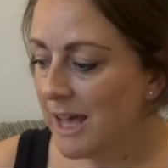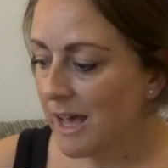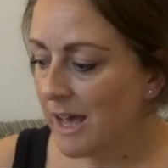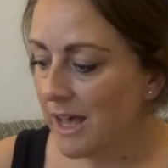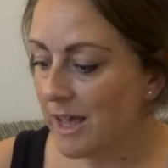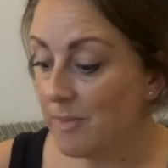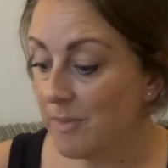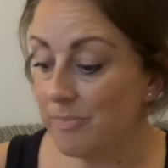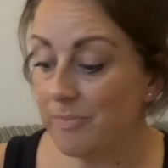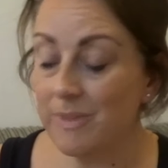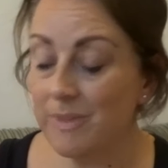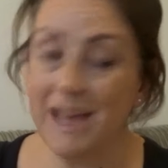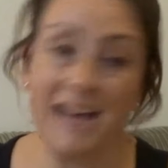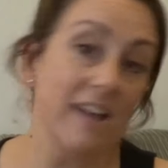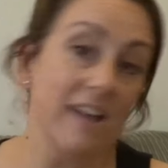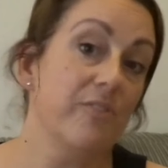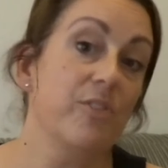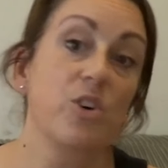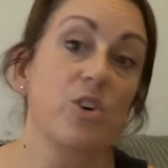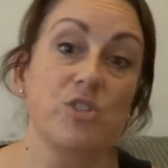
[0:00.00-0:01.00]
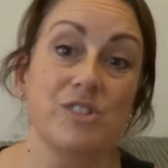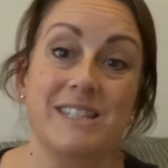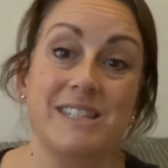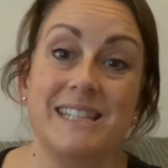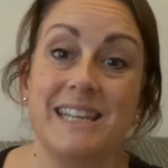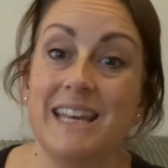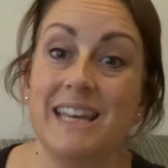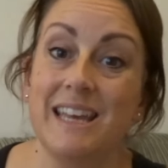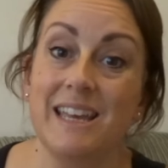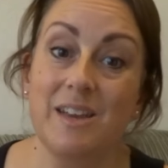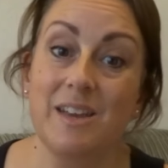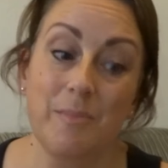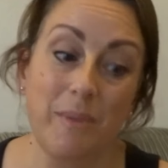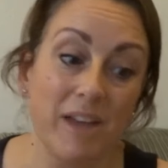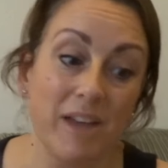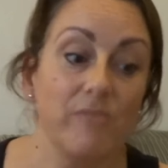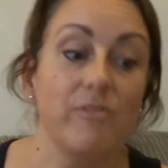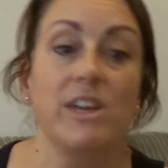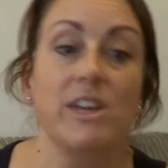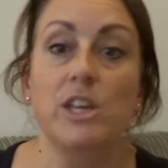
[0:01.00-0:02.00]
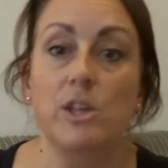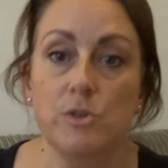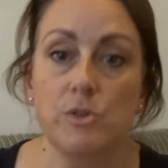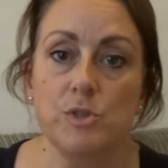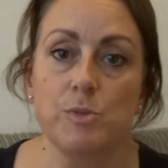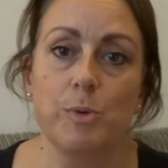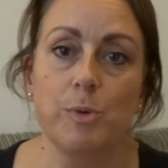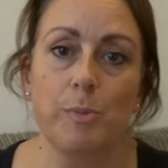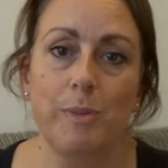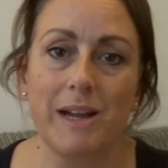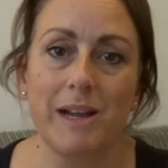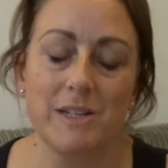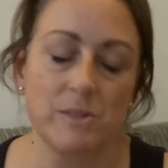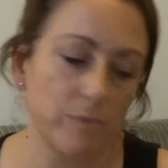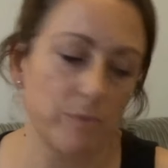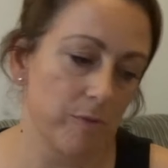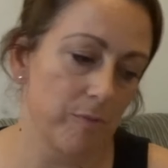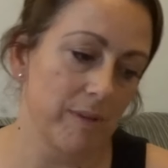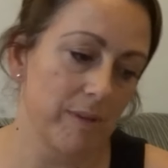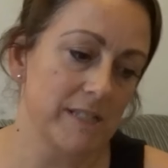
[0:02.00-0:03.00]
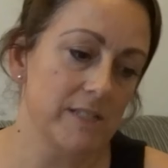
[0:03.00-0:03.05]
I forgot to take my reusable bags with me.